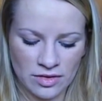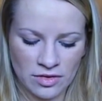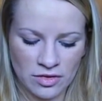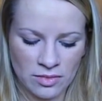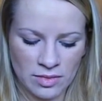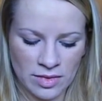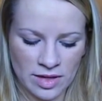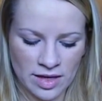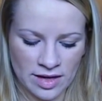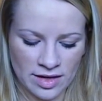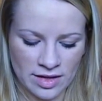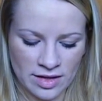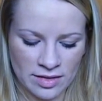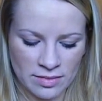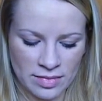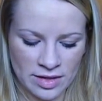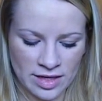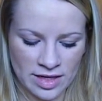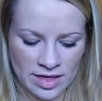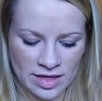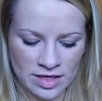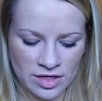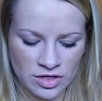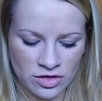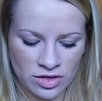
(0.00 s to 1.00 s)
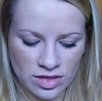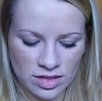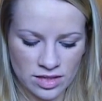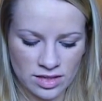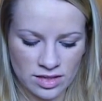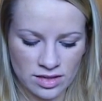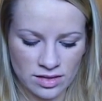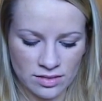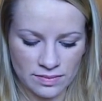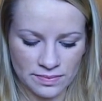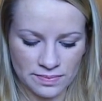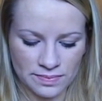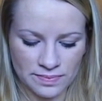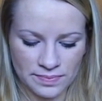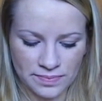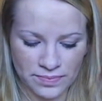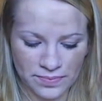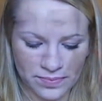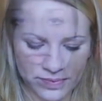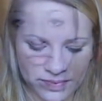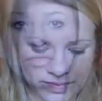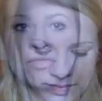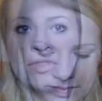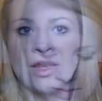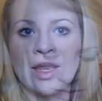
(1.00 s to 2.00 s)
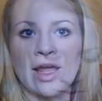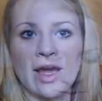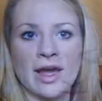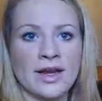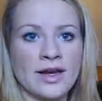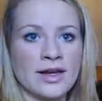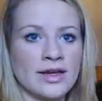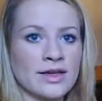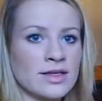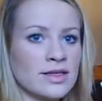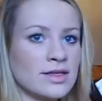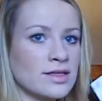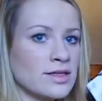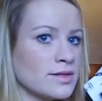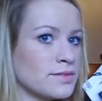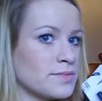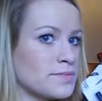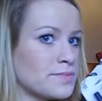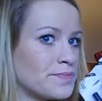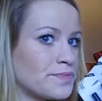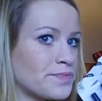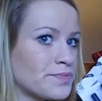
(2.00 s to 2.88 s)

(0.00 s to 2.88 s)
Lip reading: Normally I'd completely trust them. I bought all the liners.